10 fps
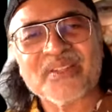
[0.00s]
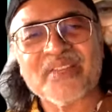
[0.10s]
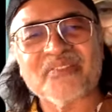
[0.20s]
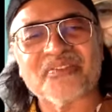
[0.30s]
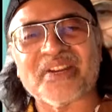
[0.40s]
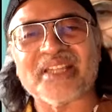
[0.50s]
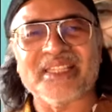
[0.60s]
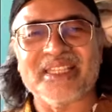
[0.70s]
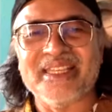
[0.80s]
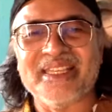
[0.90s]
named Franny
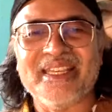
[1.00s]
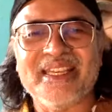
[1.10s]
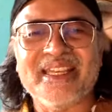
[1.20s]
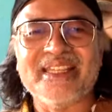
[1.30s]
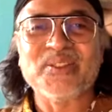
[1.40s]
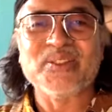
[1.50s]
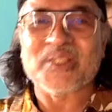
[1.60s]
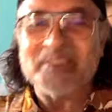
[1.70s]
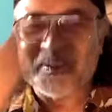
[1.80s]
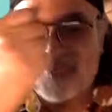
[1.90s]

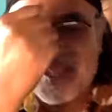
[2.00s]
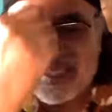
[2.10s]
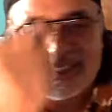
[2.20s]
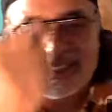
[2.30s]
during the break.